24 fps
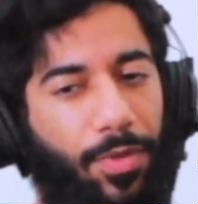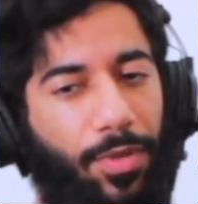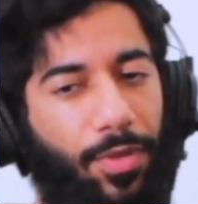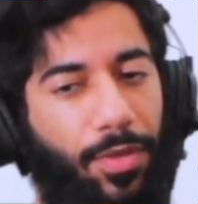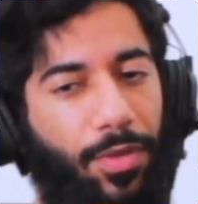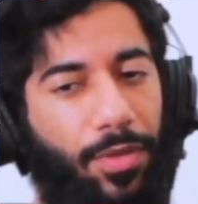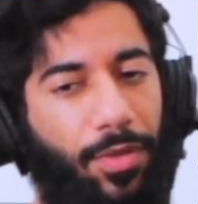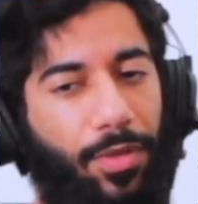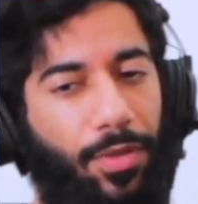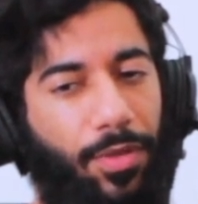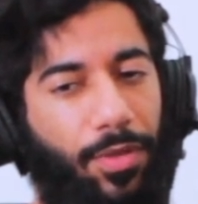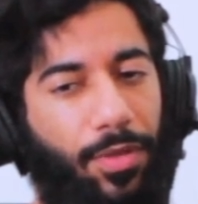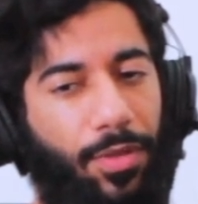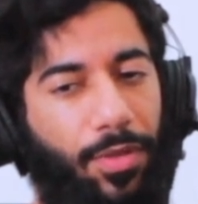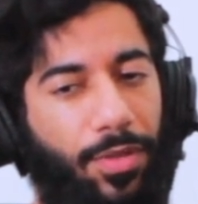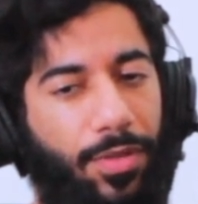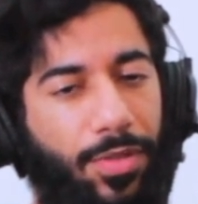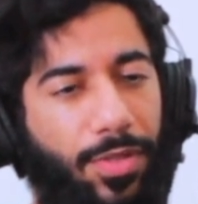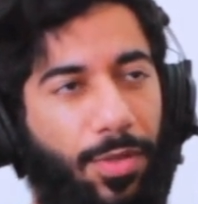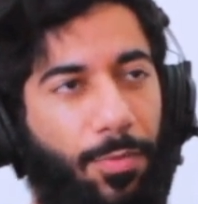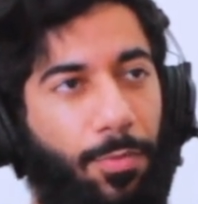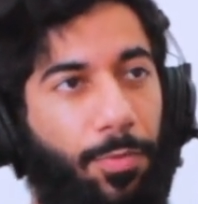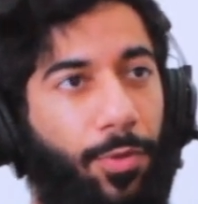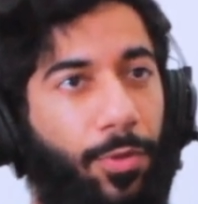uh,
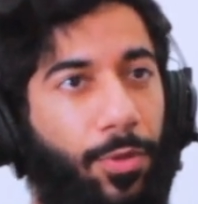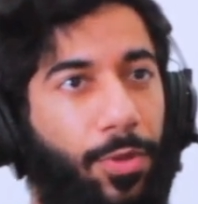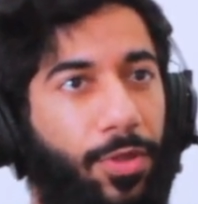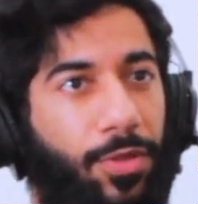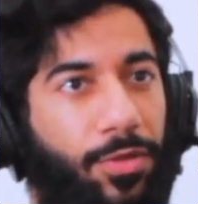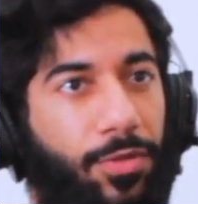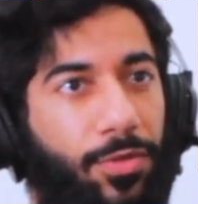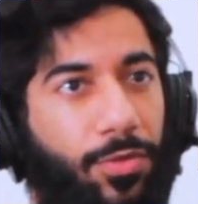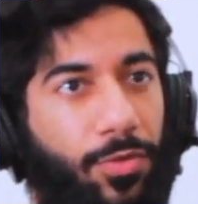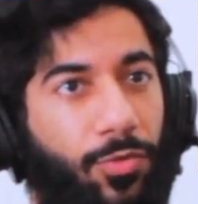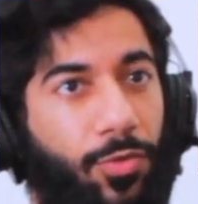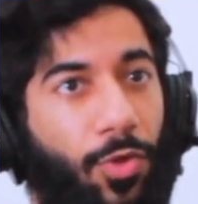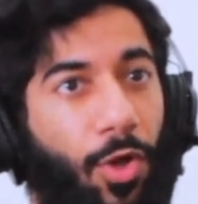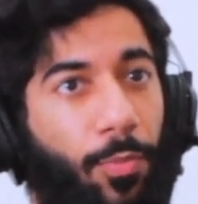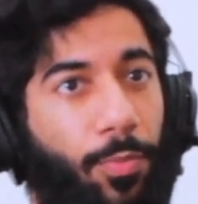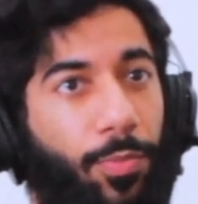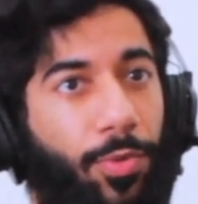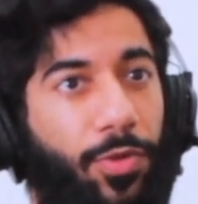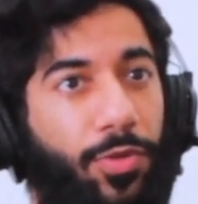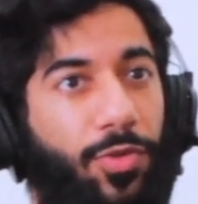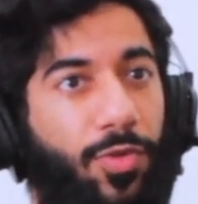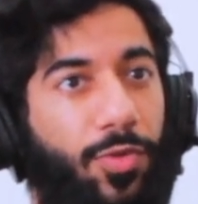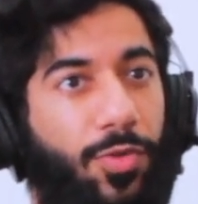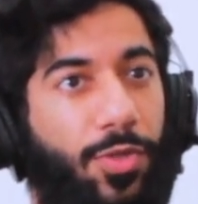it's important to not
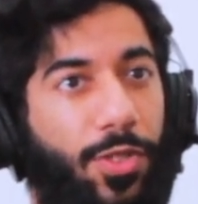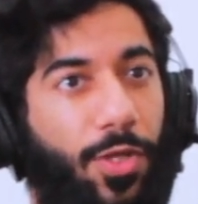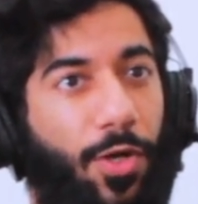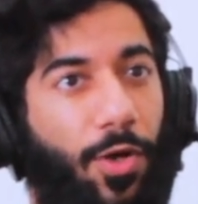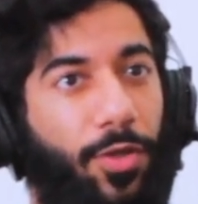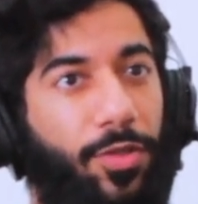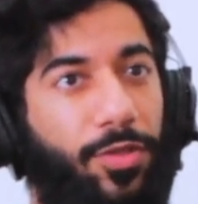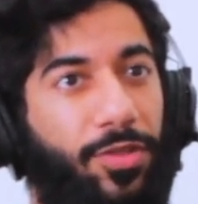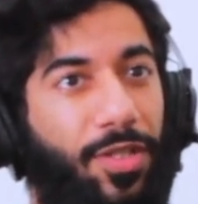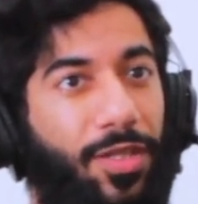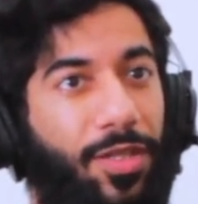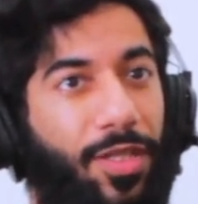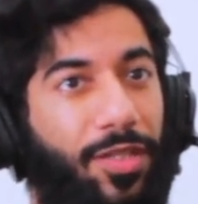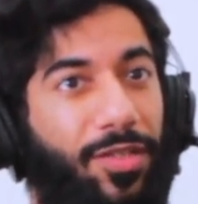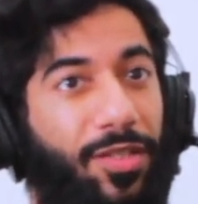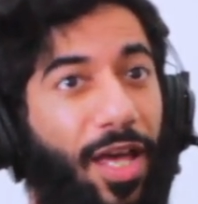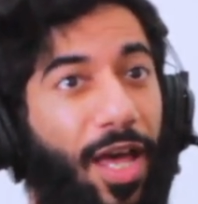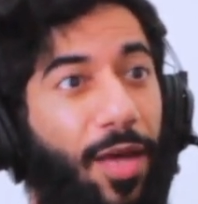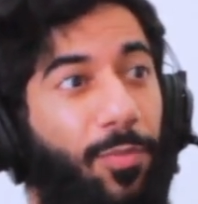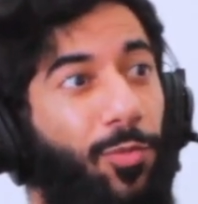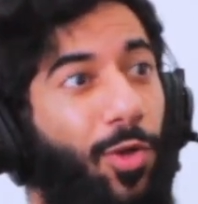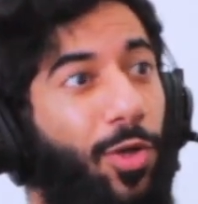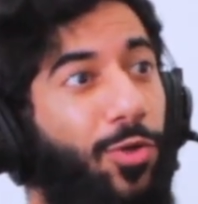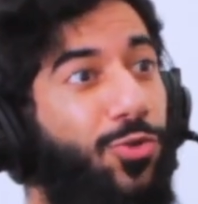produce content that
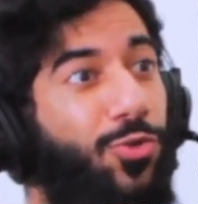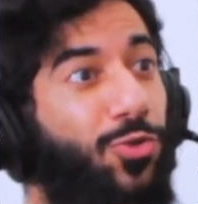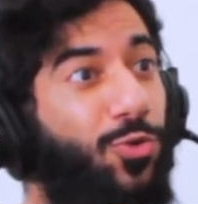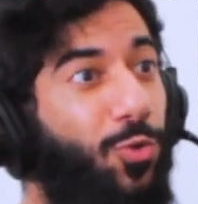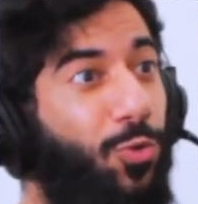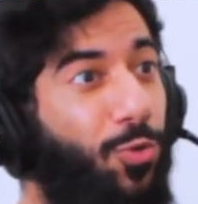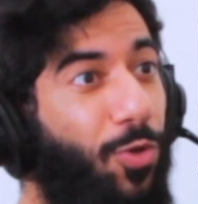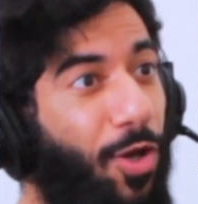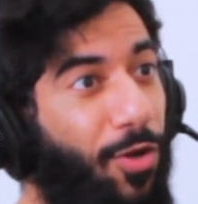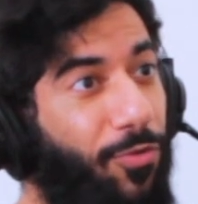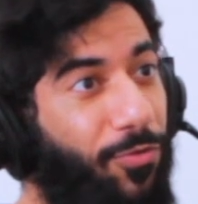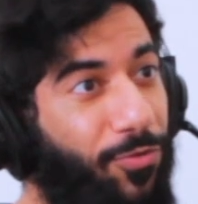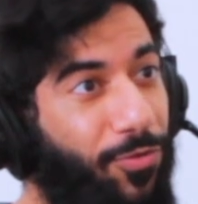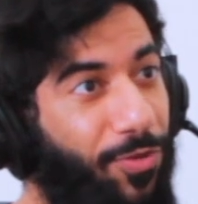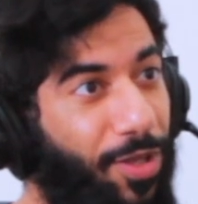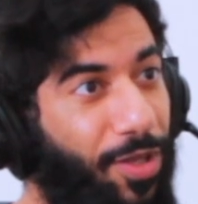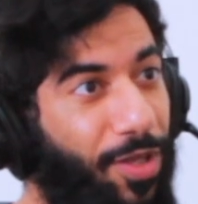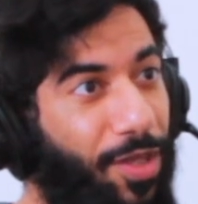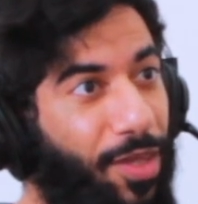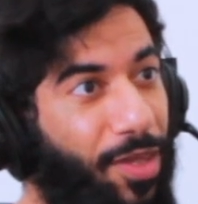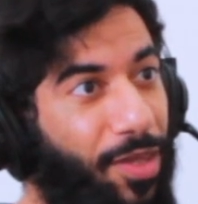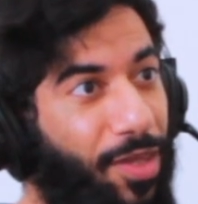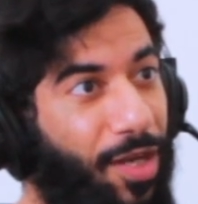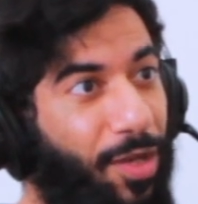I'm not sure of,
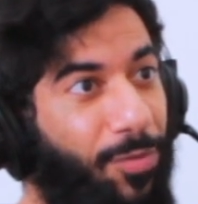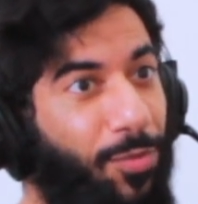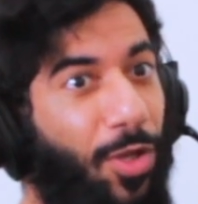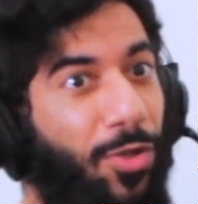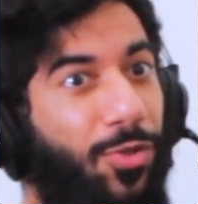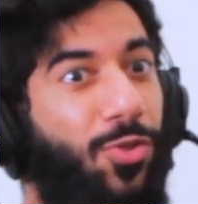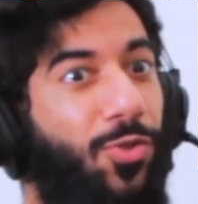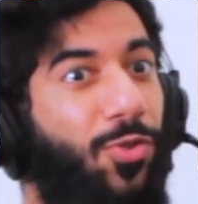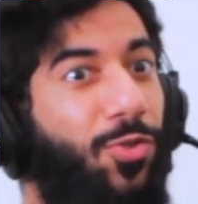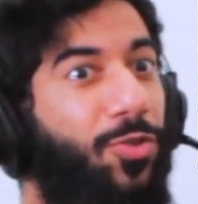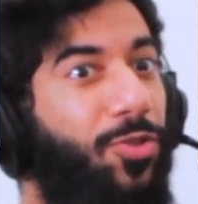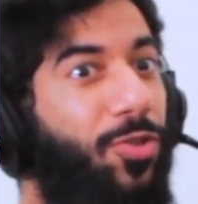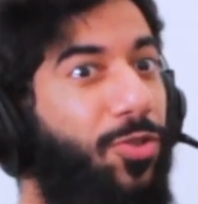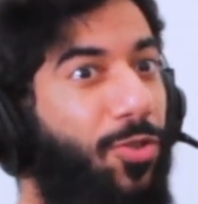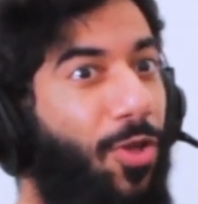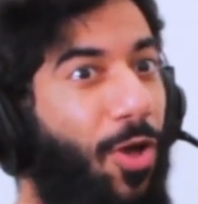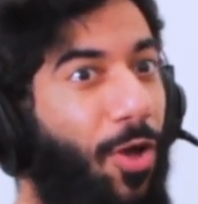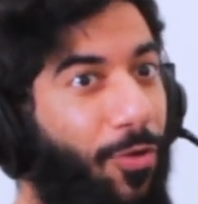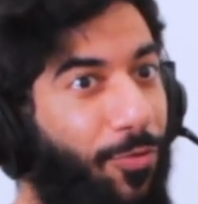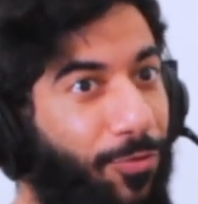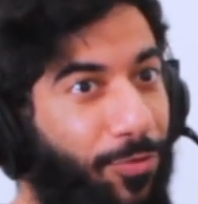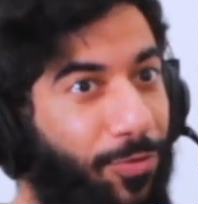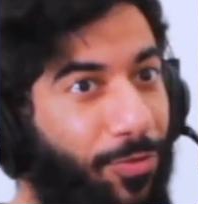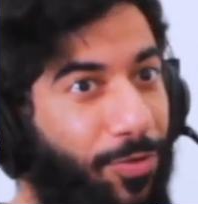that I'm not certain
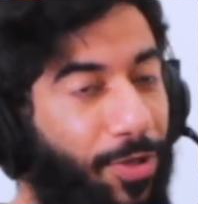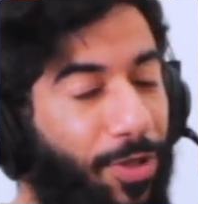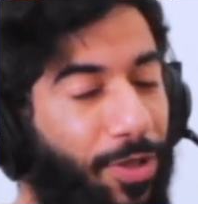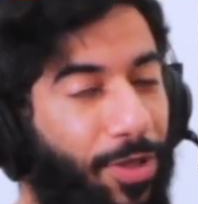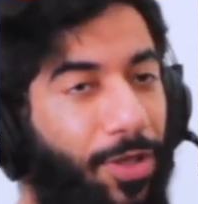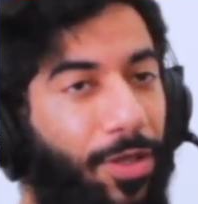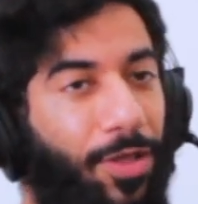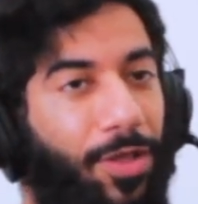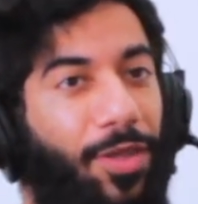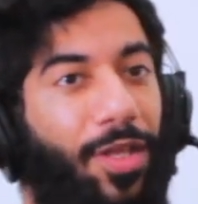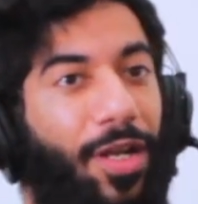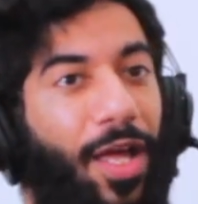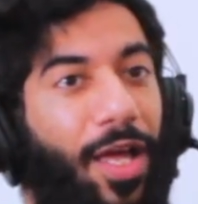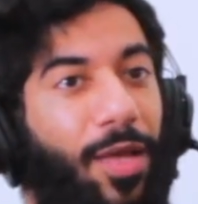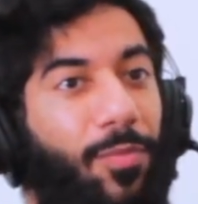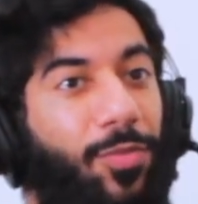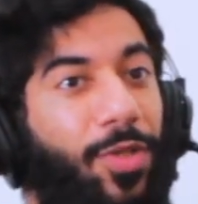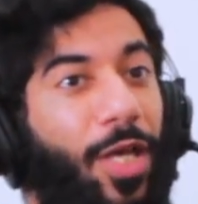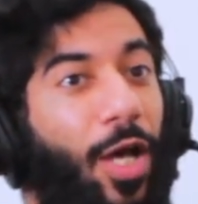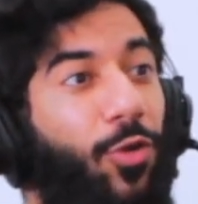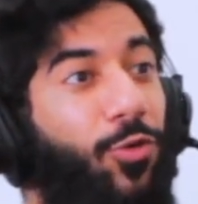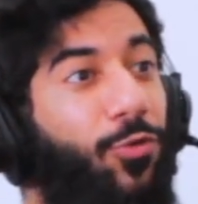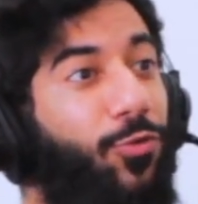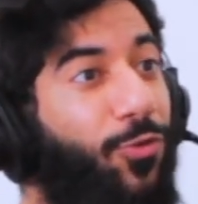of, that I'm
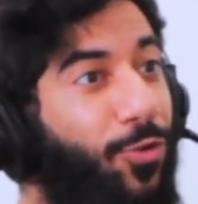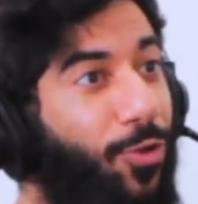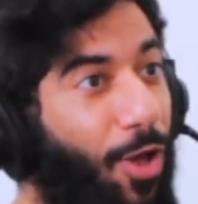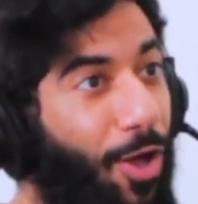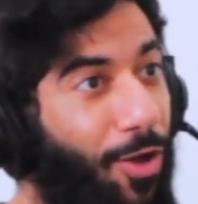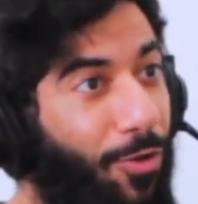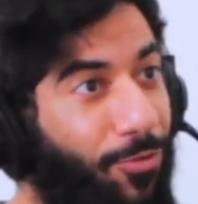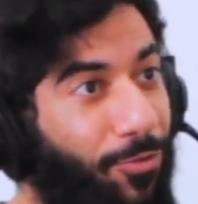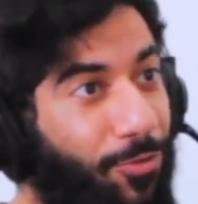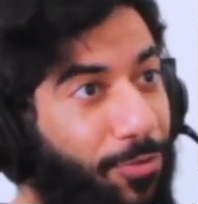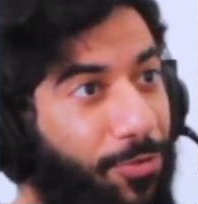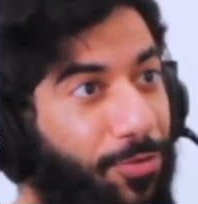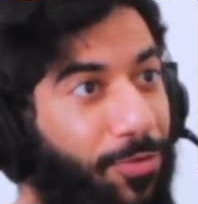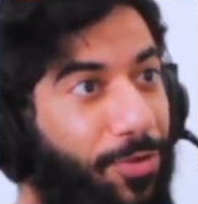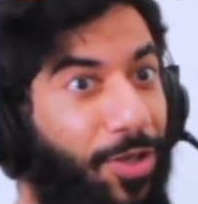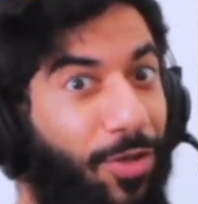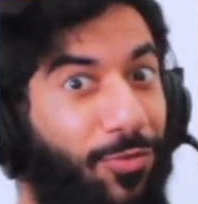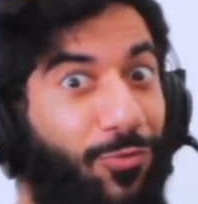doubtful of. Mm. And hmm.